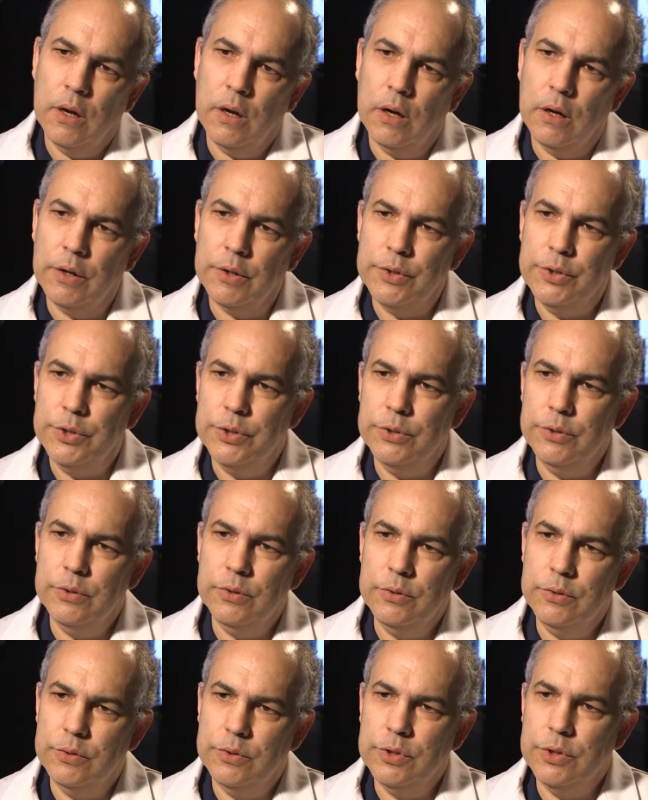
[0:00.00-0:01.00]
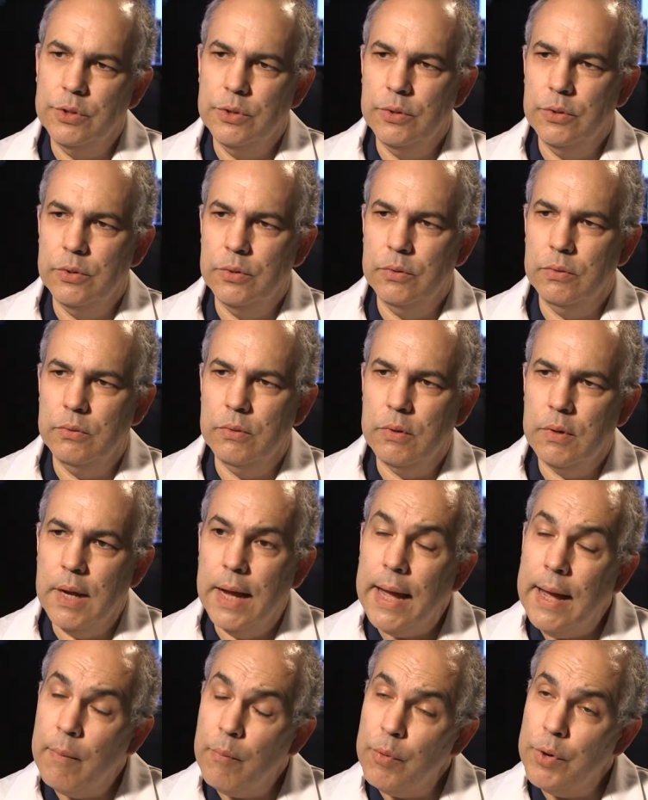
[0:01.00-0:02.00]
are due to
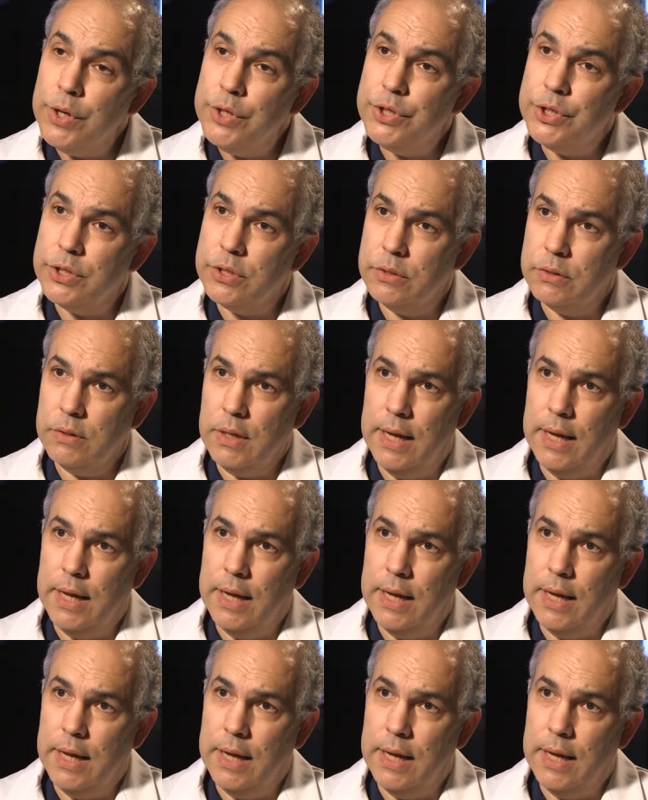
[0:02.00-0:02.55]
hemorrhage